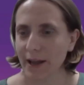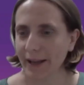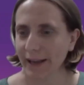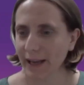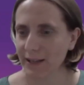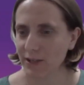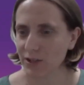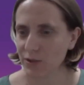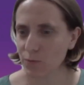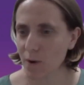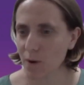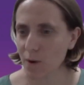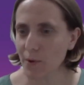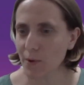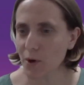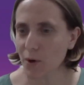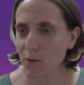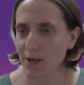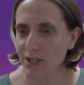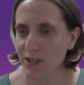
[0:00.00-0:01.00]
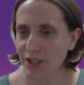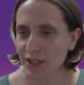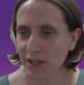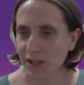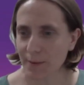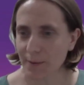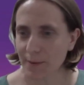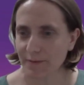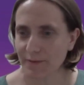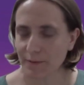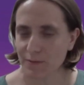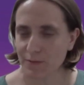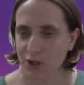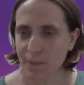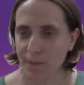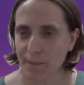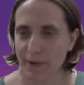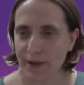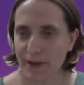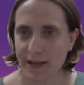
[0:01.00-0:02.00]
Okay, just one more question coming from
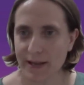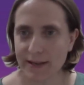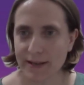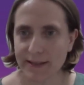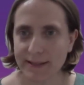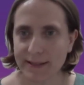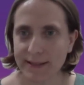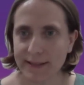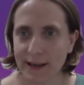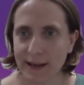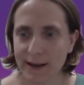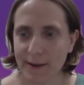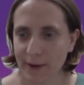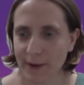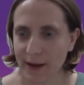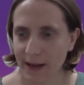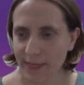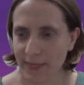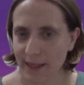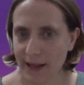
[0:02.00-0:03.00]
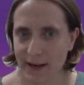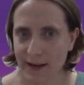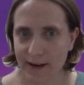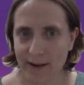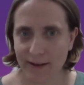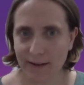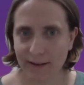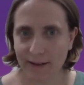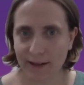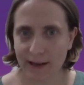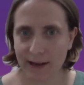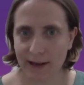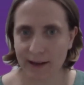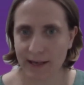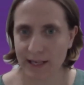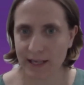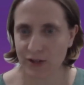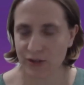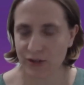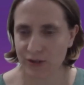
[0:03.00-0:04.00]
John Pierce, um, and then I'll uh,
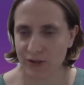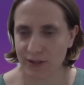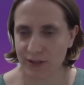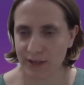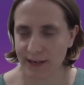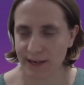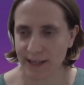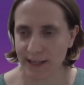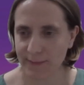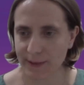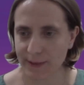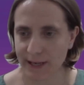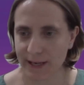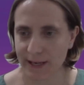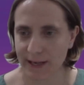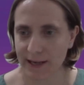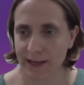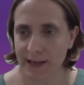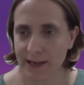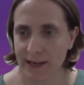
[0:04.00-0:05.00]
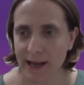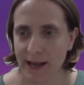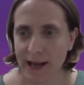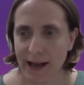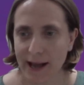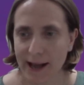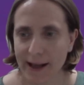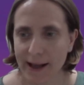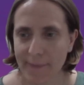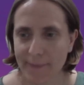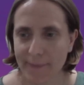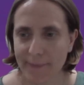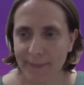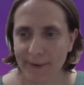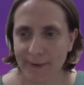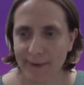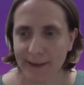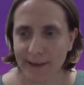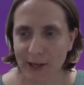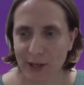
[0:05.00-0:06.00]
introduce our next speaker. Um,
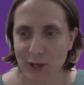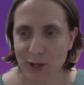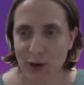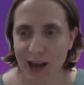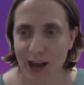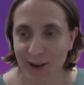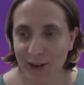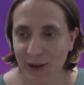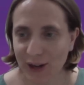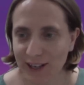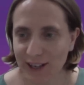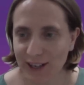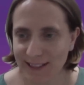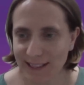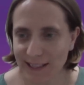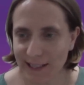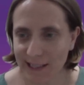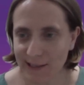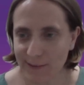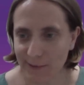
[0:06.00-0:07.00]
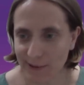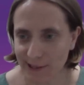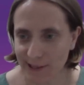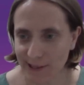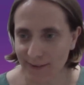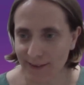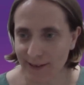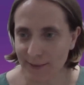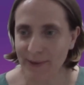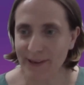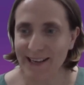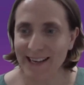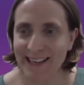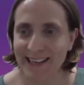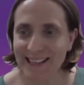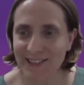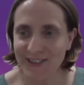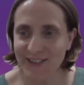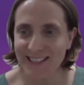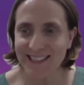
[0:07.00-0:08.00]
and you ha- you can't see this one, sorry, but
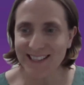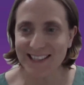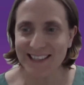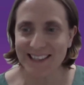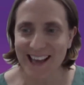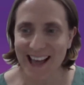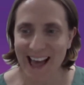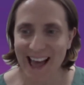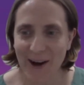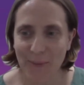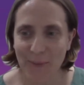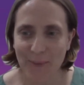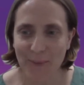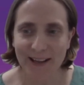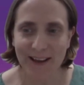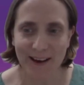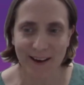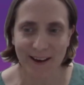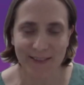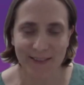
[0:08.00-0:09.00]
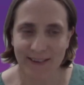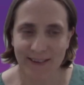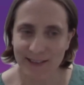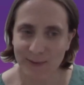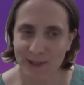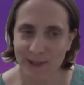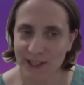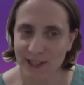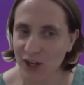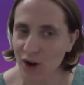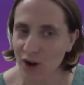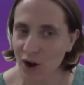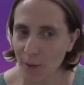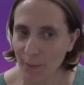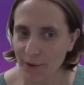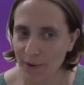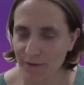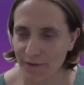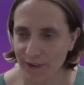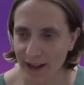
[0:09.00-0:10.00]
interesting that helping others was a
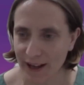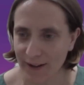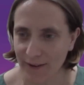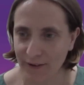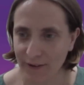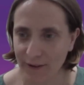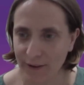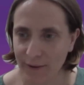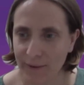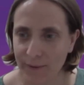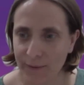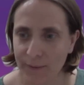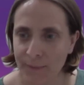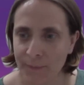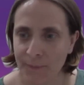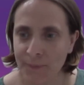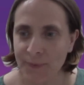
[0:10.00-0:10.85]
common value.